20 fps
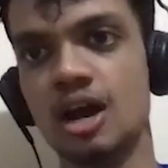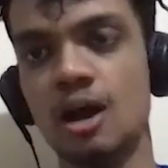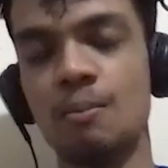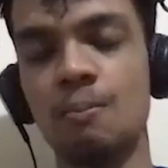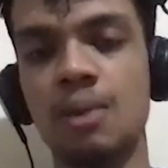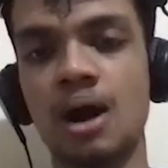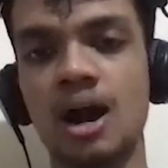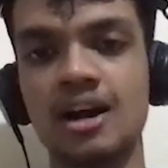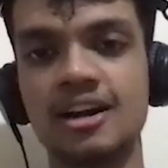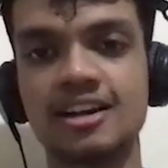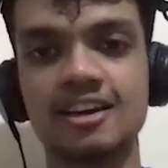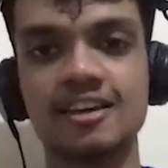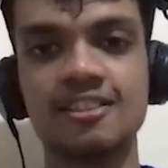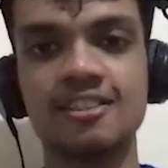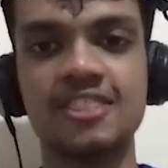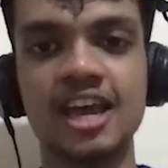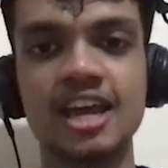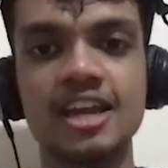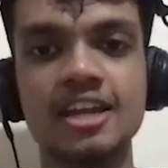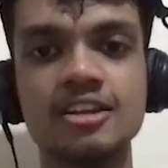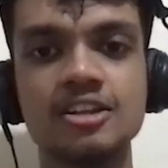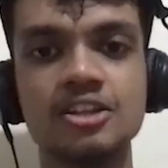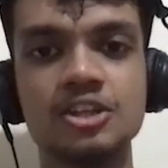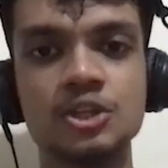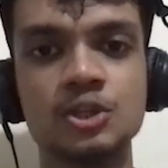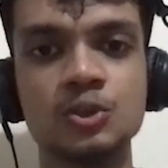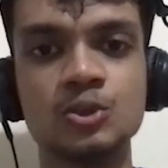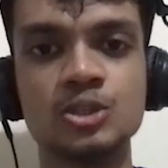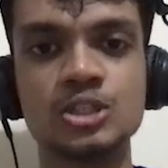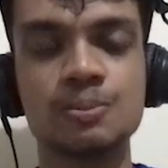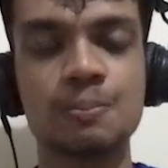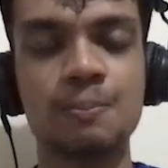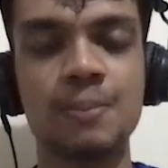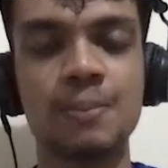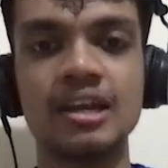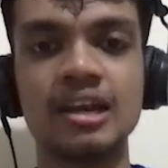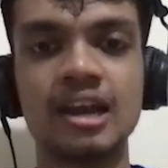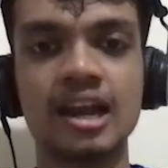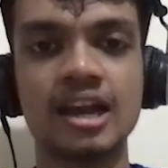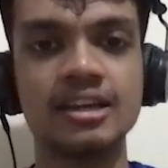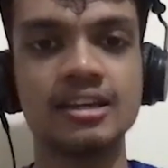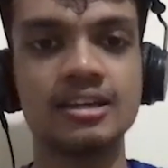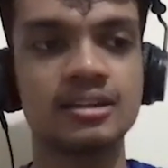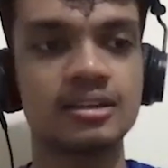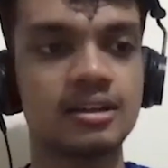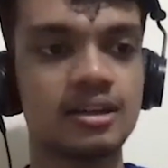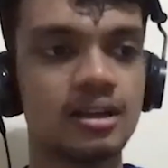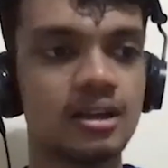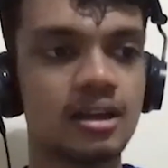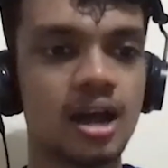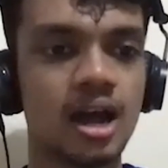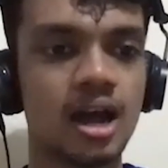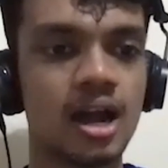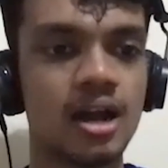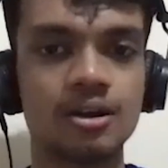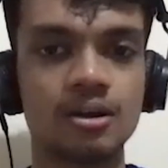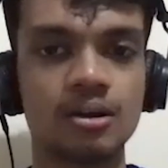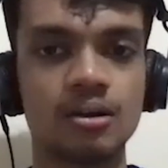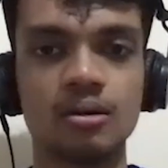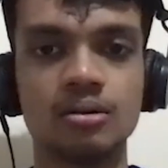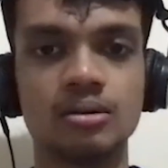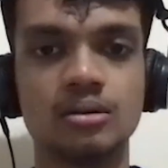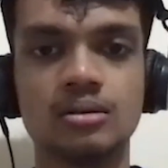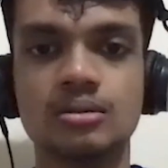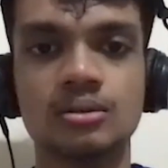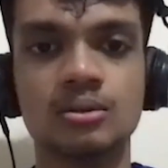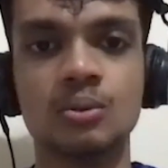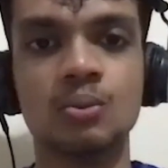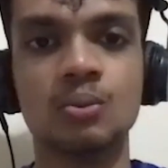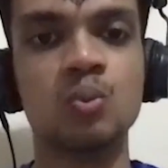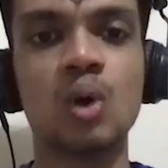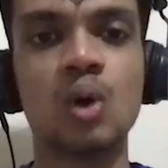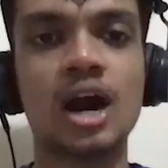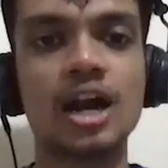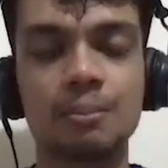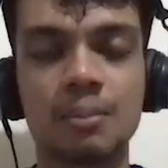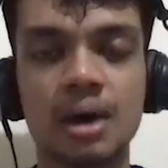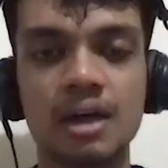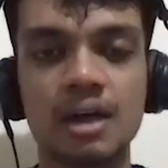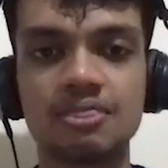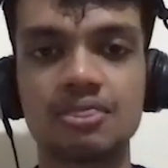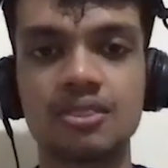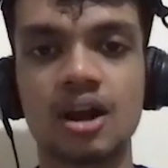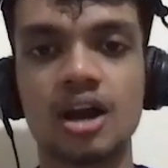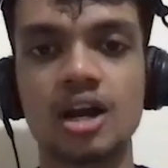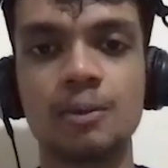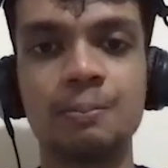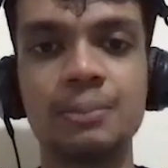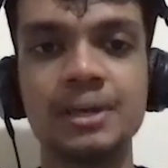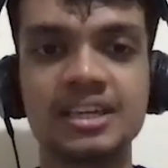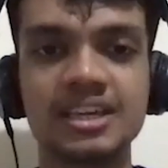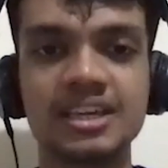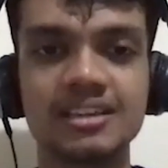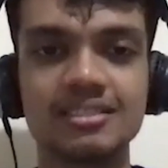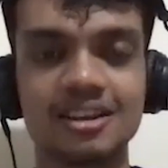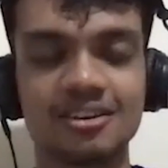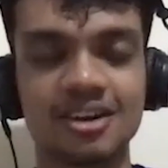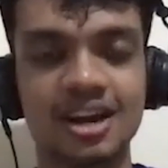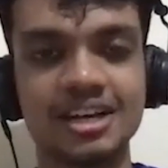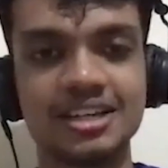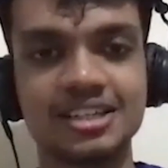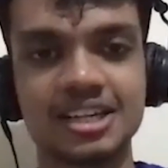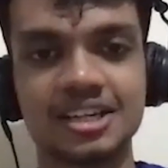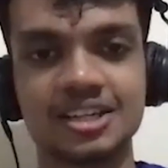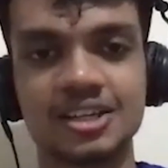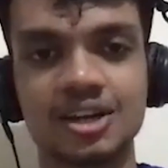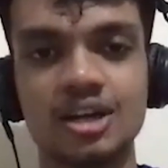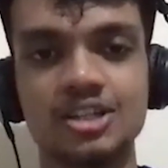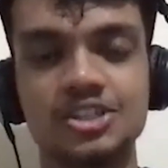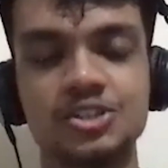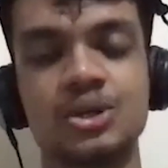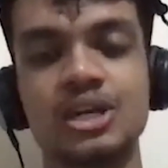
but then you spend like, I don't know, 1 month on picking the right technology.